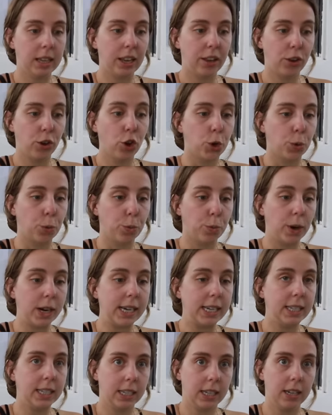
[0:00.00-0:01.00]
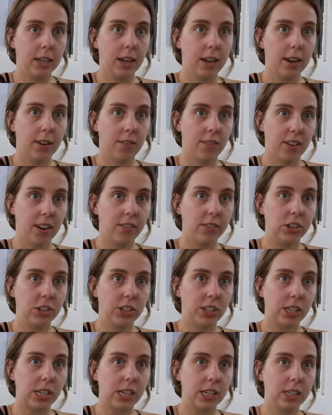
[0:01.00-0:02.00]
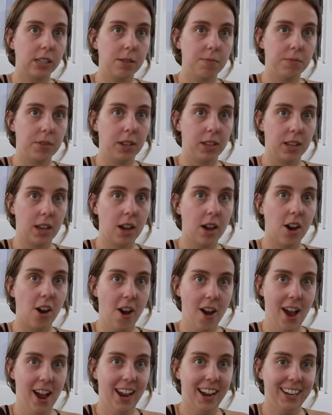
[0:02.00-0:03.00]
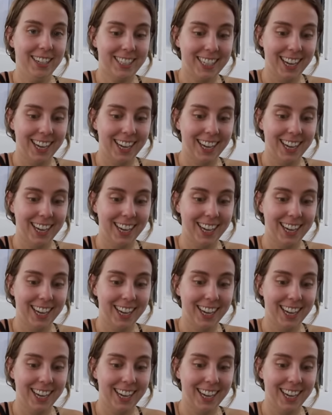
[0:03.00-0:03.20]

like crazy. I have never seen something that hot.